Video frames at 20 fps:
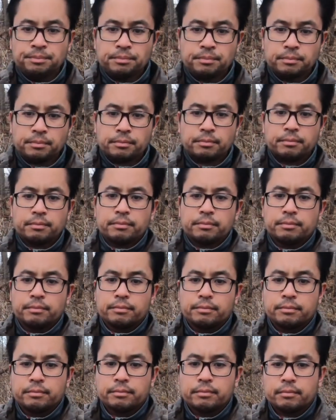
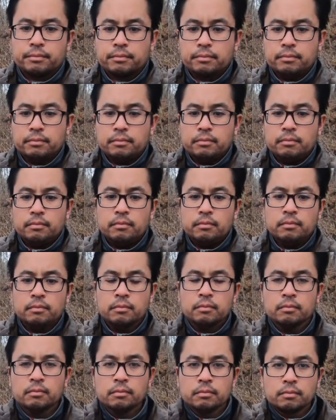
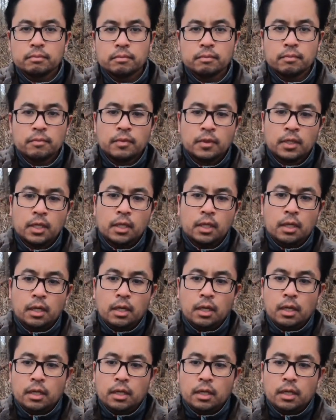Nothing is said.